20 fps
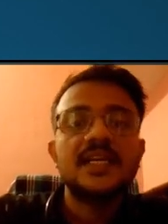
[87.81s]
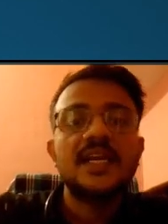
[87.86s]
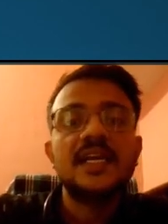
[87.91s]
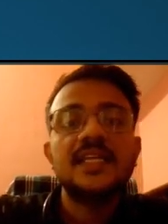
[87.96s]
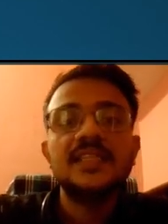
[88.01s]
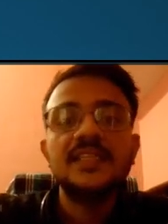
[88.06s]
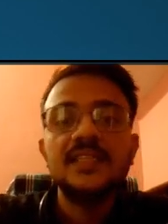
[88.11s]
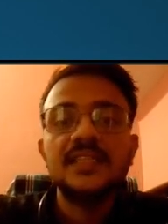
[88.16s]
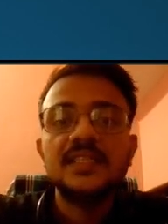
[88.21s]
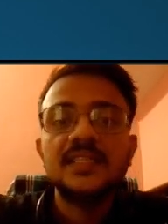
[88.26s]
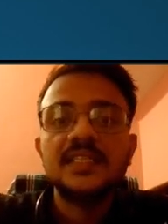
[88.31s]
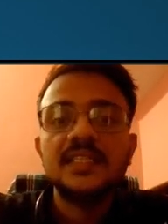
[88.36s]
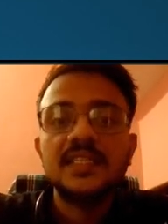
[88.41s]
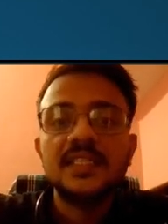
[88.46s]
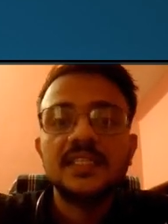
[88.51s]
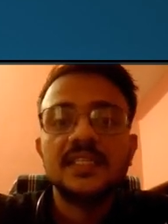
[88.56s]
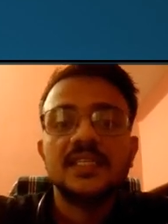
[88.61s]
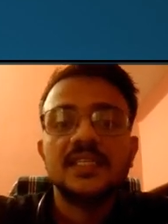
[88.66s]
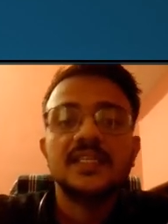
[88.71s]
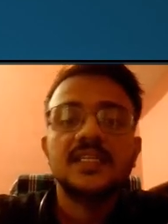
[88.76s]
And
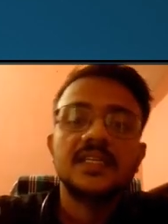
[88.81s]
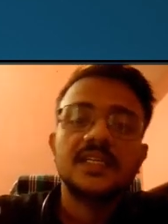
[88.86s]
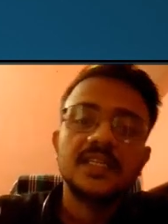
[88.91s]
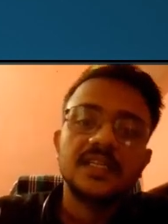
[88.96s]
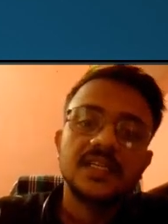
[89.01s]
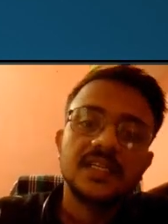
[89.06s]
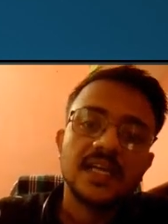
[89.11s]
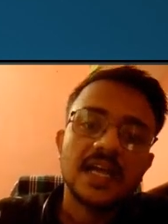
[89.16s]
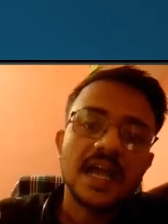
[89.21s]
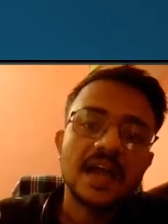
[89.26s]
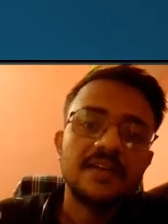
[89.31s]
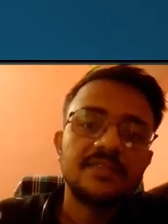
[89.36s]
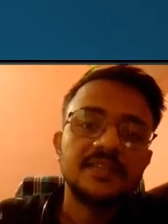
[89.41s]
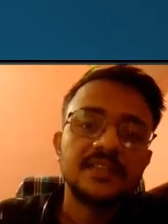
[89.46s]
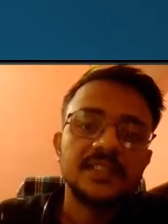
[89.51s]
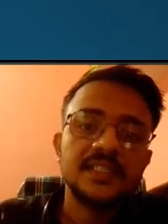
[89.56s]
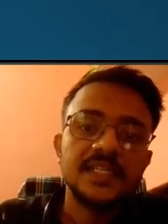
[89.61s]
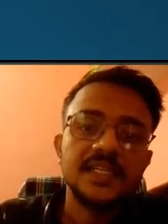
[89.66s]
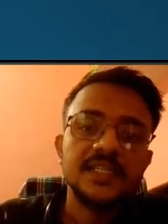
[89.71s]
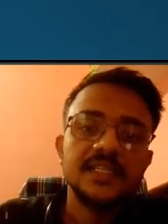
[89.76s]

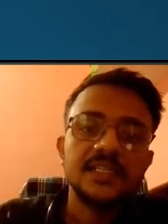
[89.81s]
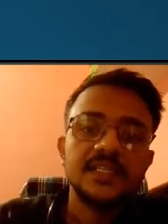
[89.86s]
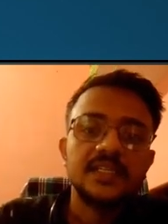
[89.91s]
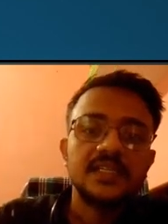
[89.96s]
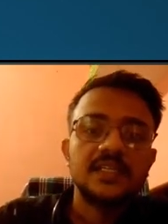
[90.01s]
after that,